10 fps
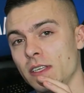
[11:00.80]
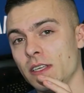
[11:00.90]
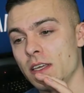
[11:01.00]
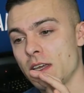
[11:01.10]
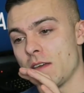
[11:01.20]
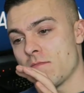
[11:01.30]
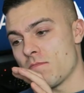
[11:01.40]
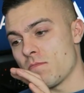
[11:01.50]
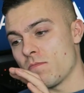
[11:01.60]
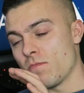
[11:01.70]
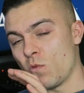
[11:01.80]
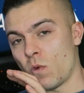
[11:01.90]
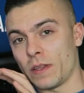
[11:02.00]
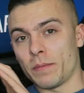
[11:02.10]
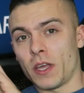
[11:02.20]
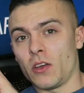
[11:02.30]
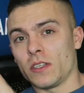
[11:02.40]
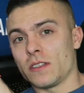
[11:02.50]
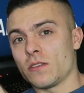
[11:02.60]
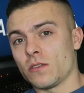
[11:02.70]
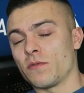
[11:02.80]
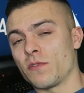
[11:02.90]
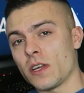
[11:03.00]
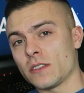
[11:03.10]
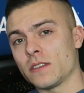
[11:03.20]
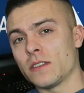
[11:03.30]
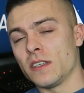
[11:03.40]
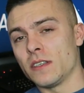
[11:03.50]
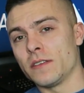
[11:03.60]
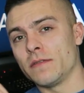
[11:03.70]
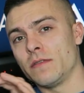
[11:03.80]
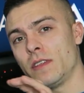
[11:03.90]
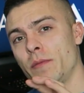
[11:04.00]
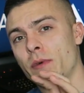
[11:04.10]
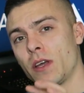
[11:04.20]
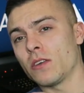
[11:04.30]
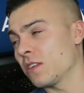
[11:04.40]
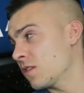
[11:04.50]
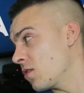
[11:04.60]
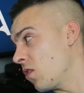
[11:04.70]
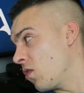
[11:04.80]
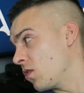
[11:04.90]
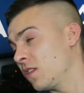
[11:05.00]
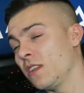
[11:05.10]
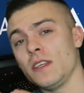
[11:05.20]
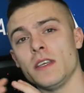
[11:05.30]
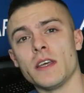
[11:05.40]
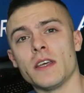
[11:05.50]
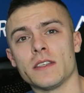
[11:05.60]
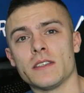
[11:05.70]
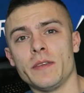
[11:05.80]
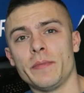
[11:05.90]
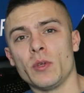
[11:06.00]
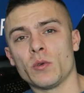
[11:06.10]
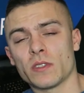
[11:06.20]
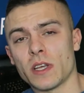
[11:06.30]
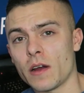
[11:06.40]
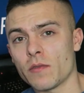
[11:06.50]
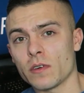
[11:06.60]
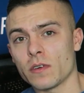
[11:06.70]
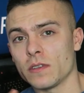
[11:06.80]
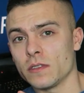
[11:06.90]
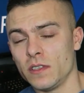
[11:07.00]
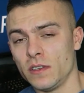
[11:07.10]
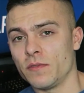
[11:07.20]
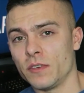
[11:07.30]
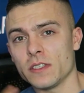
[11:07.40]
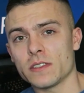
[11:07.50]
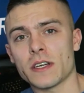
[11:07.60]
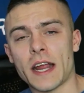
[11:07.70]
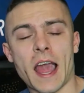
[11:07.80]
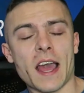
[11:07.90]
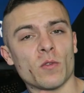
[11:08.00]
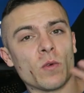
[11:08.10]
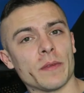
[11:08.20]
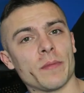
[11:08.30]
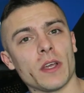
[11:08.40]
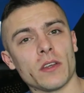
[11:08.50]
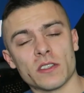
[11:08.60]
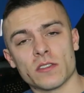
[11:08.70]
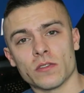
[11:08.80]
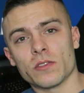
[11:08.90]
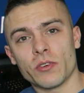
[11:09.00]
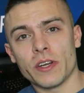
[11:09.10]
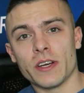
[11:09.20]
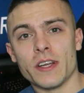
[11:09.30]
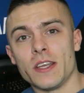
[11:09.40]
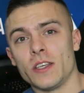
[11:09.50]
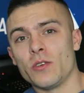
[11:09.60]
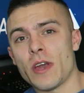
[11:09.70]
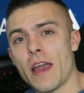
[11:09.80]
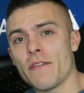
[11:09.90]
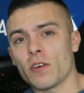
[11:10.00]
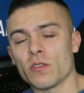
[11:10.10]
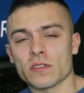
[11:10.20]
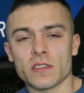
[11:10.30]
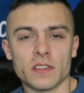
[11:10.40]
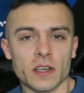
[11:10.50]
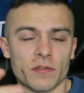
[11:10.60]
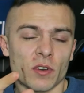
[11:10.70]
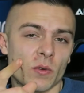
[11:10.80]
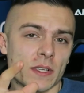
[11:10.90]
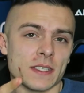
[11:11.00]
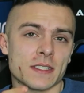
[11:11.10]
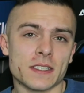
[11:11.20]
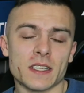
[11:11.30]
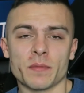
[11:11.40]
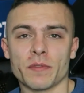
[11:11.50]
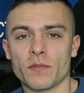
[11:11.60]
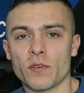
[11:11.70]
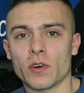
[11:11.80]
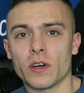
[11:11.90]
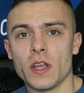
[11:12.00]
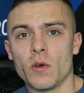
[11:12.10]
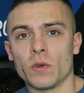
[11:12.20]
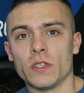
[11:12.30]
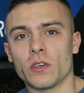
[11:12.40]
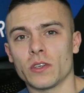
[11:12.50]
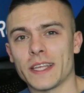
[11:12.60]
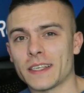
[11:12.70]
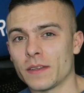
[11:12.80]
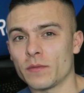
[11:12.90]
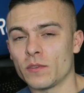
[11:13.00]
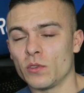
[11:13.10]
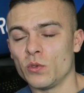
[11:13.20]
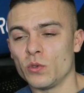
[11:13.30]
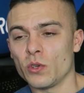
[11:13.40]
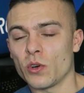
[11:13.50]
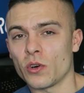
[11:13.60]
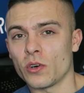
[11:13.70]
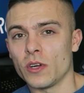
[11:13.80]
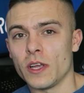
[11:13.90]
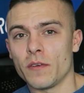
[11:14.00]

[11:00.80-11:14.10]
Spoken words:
the one BioniX on the front, the BioniX on the CPU tower, the freezer, and one BioniX on the rear. You have a constant airflow, as I said before, when you connect them to your